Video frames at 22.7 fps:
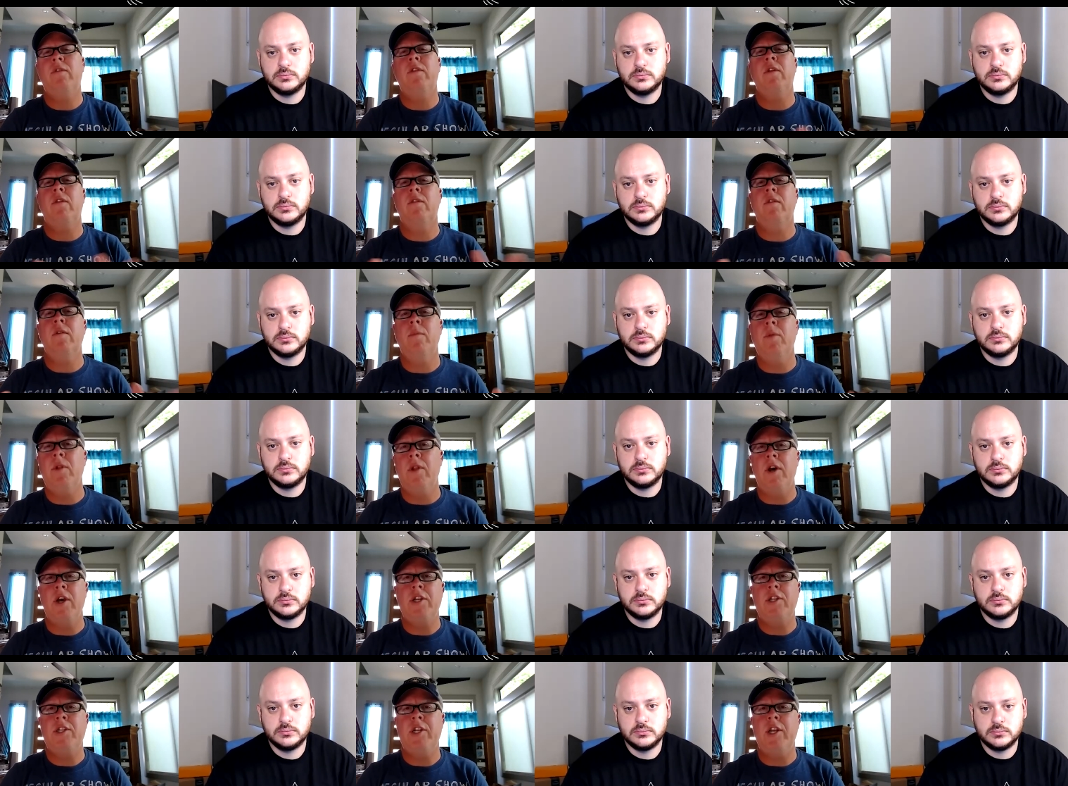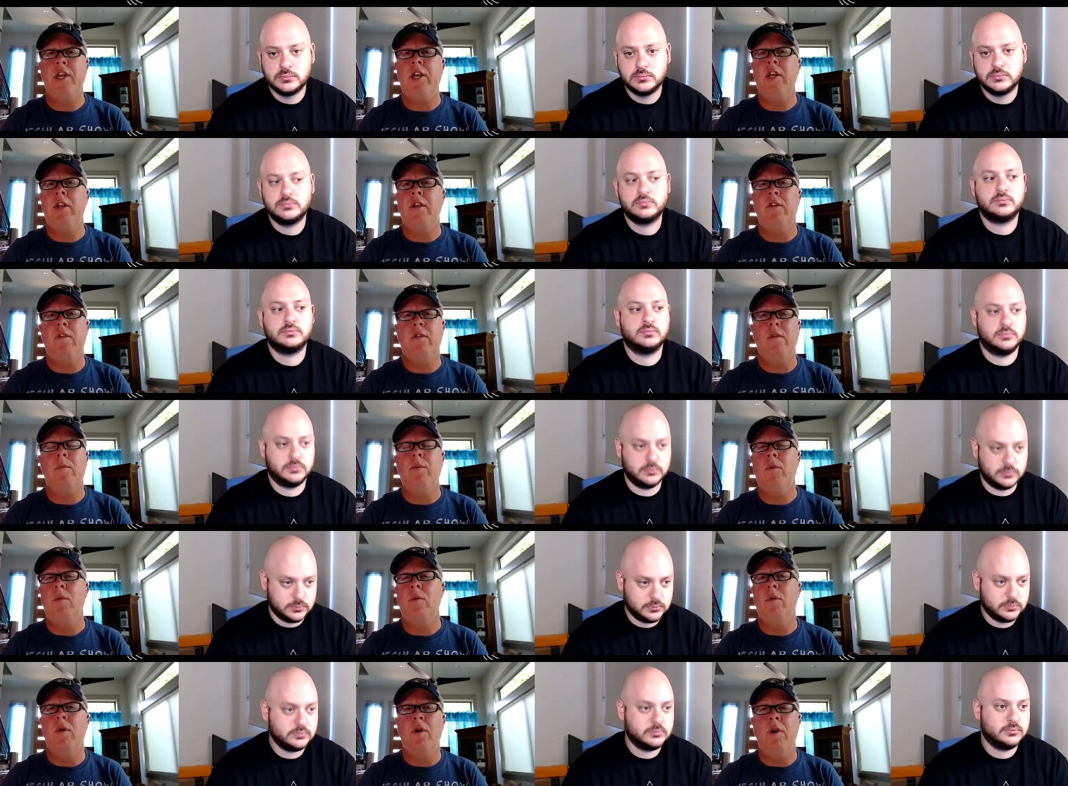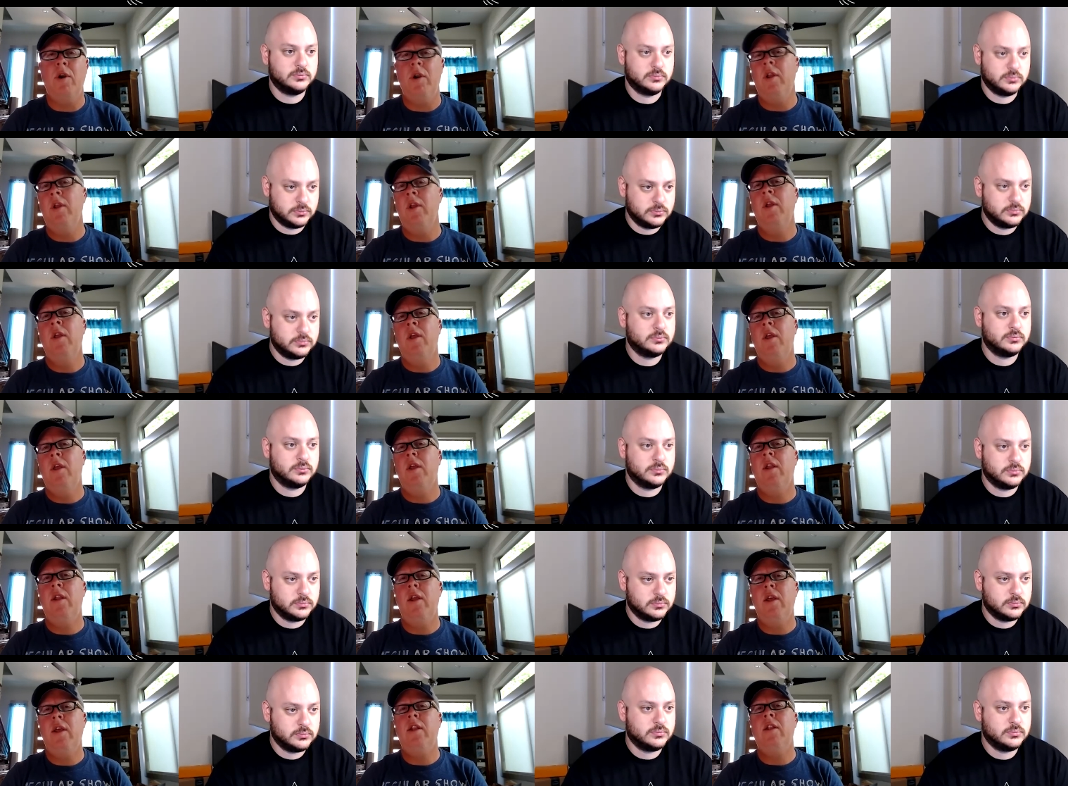Speaker 1: supply chain to support
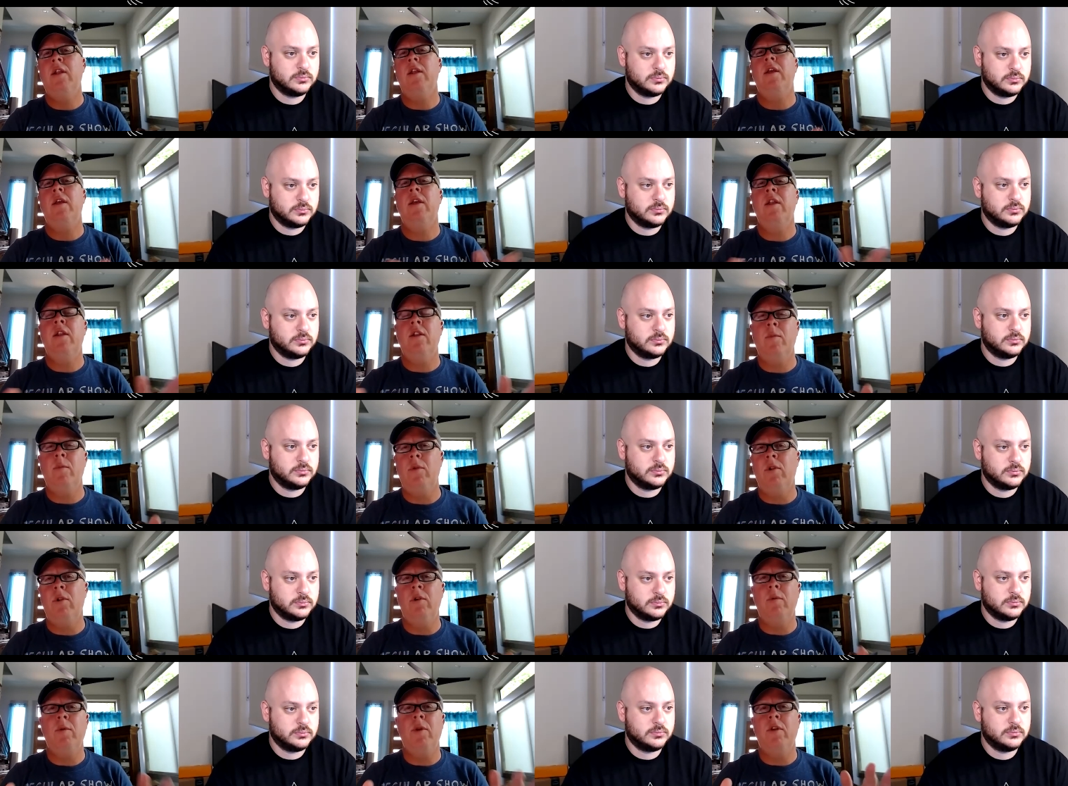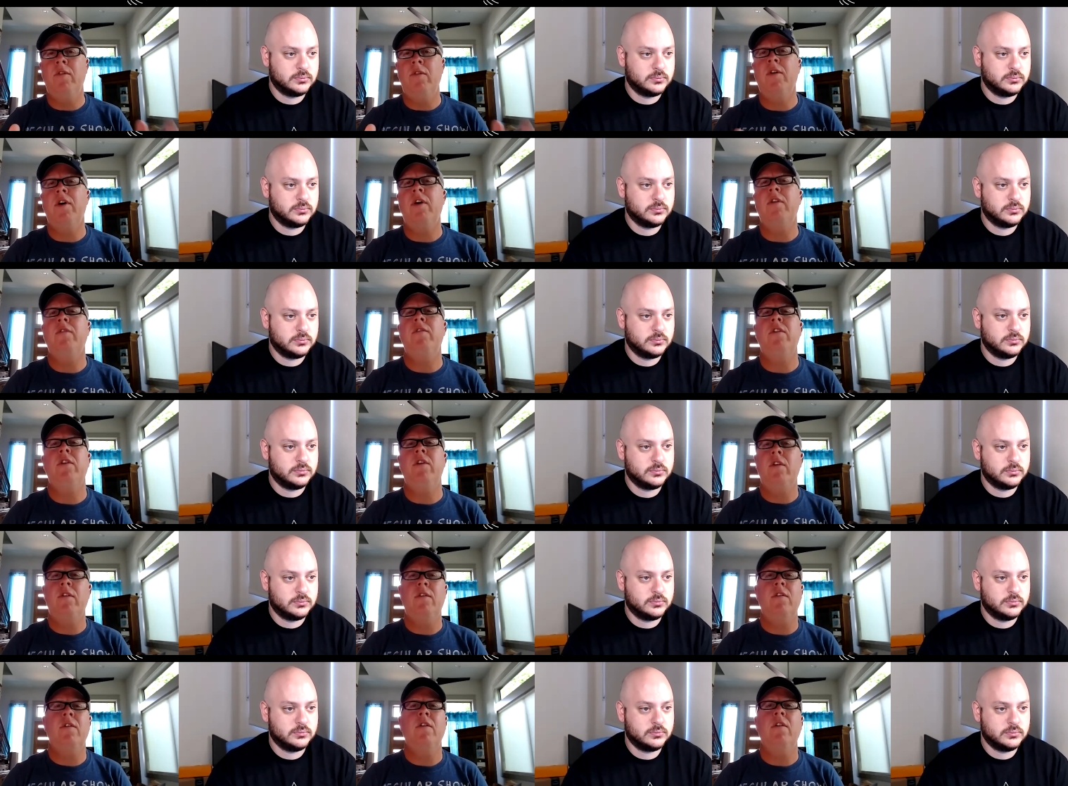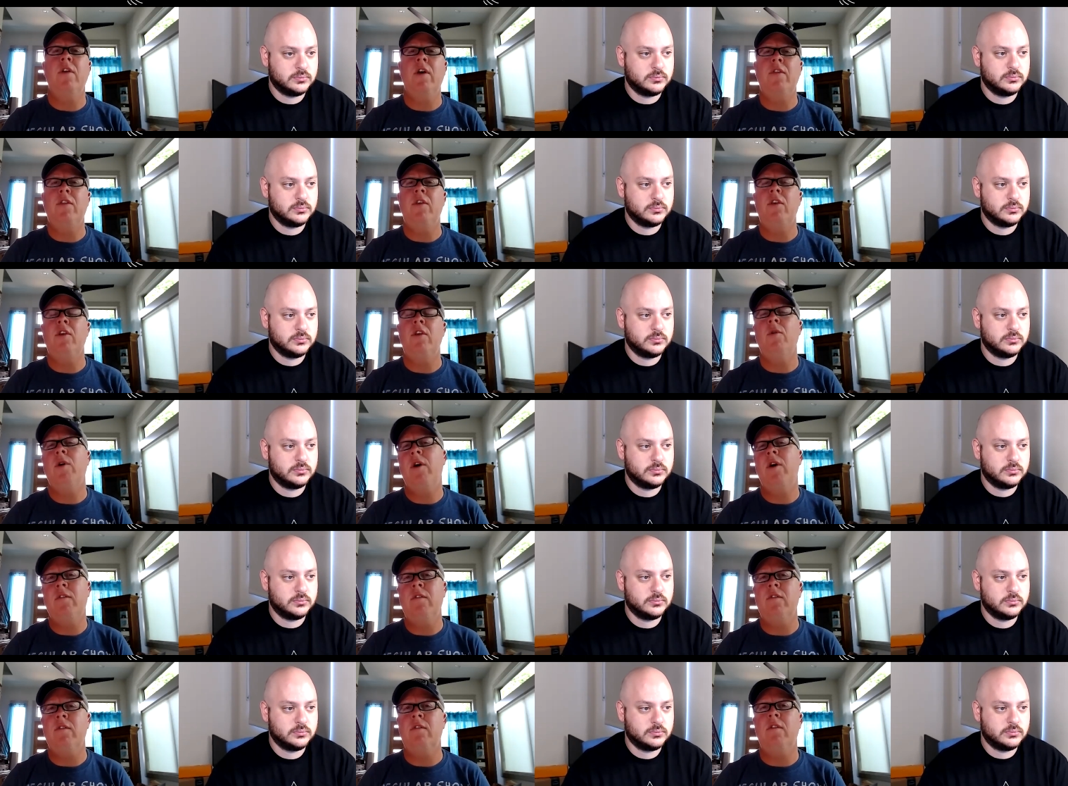an end-to-end deployment of 5G, so that the
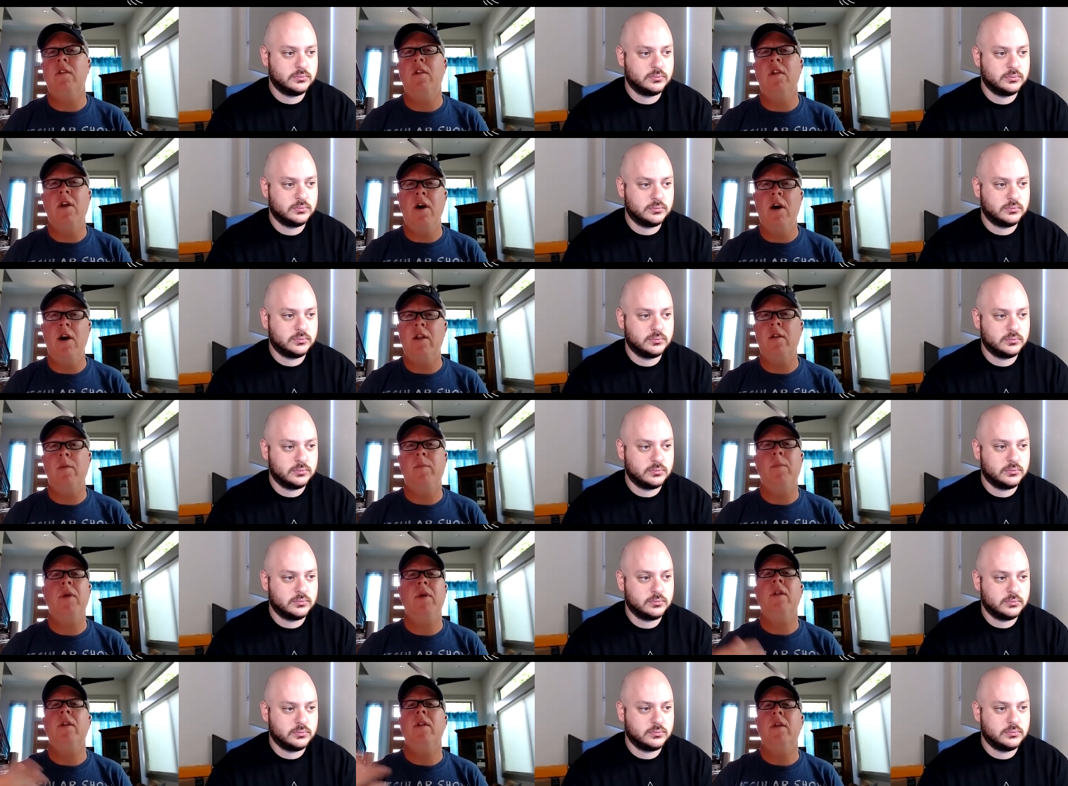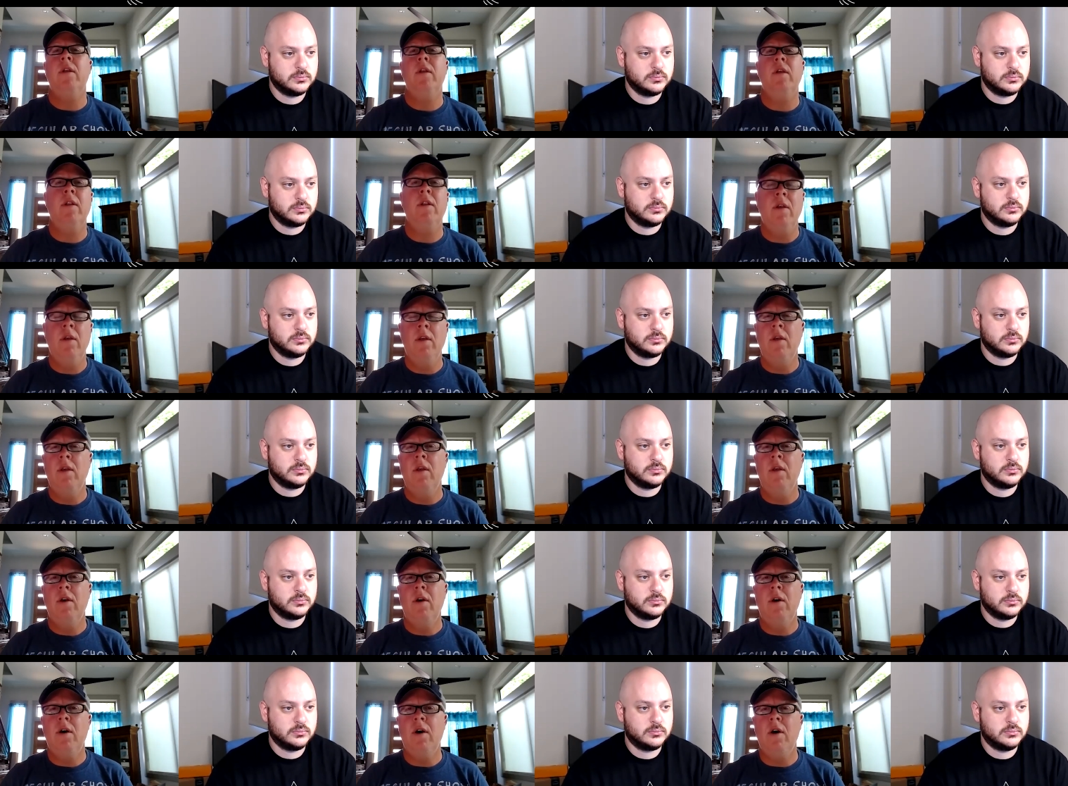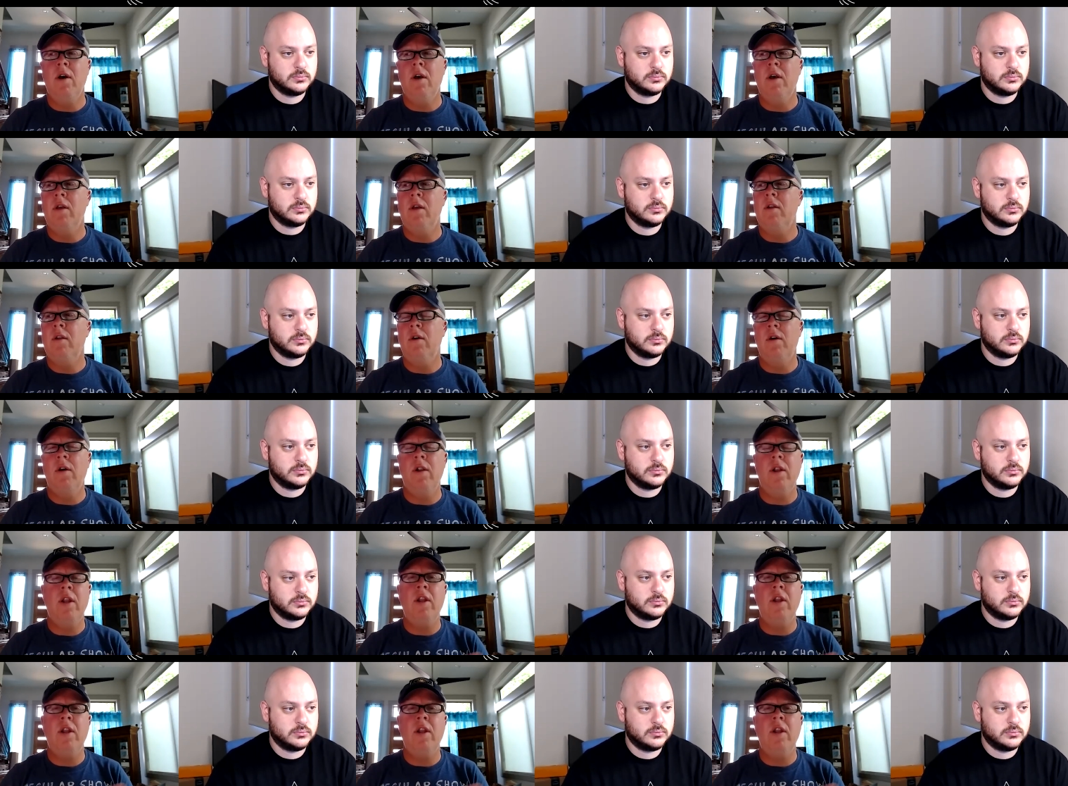U.S. is not dependent on on any